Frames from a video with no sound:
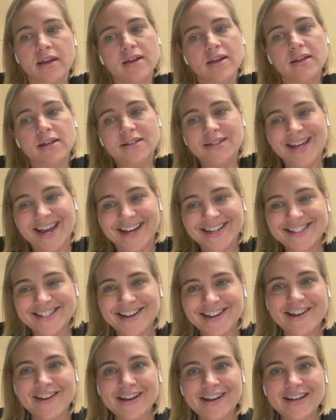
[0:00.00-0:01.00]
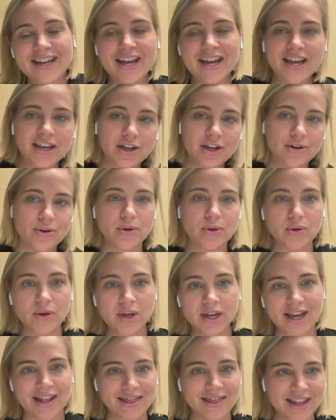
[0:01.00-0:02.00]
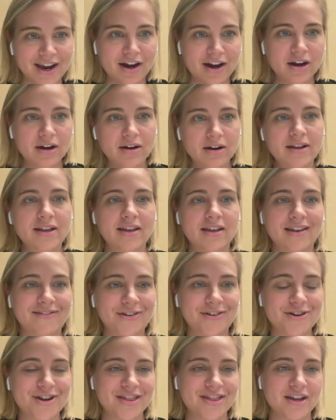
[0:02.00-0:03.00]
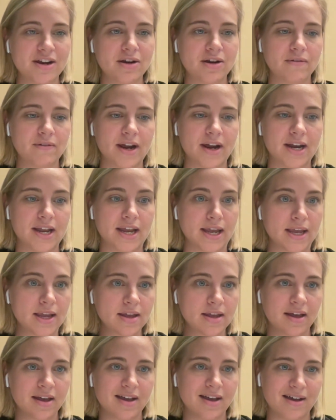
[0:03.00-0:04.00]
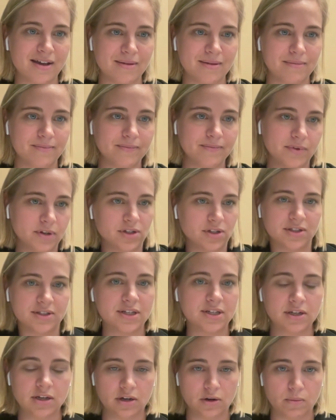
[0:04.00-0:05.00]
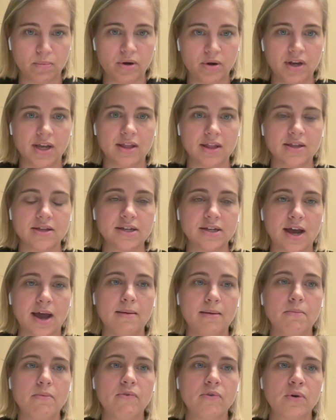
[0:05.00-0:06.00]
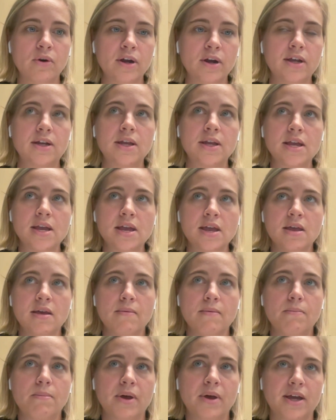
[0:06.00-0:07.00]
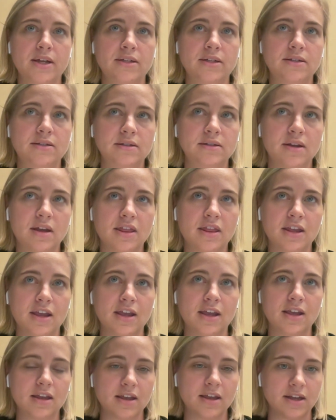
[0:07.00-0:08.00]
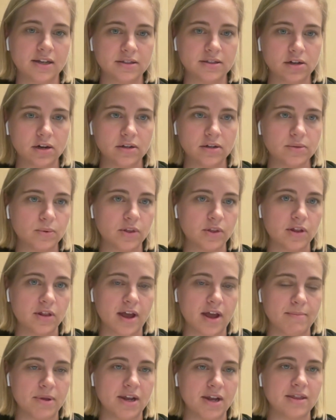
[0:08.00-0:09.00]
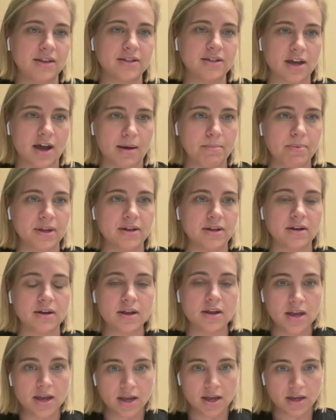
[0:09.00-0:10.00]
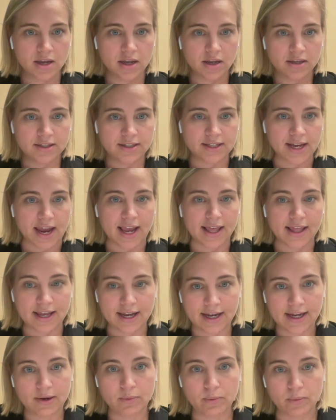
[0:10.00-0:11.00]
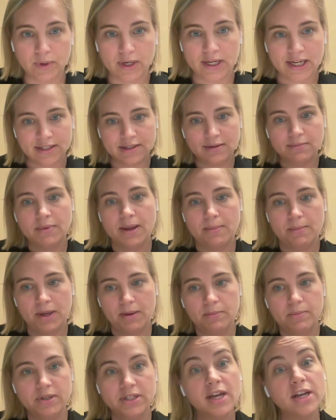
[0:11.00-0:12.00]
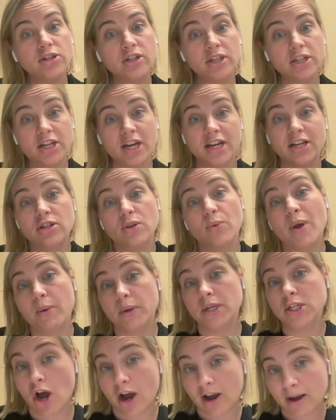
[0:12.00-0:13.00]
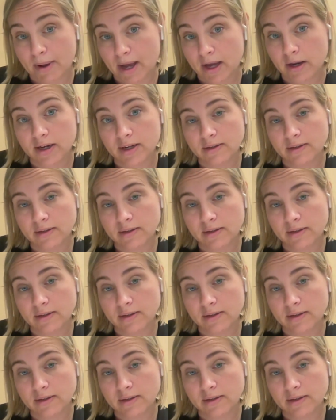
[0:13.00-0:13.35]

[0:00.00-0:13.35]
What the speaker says: Tech stack, you can get there if you're not there already. Just putting in the time for it. But I think it starts with alignment at the top and saying, like, we need to maybe potentially change the way we talk about it,